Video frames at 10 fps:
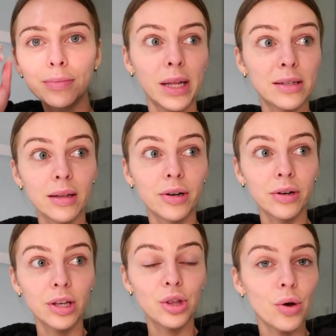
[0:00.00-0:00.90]
That's
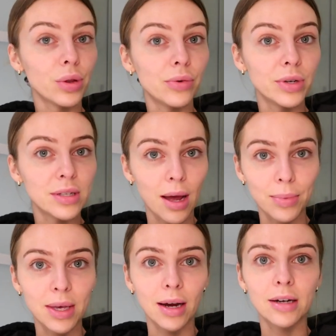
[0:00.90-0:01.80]
literally the only reason
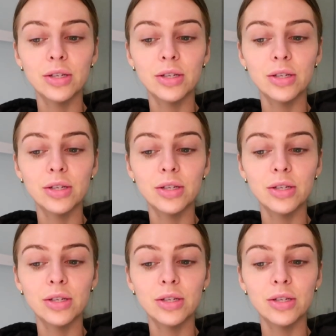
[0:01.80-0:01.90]
I'm here.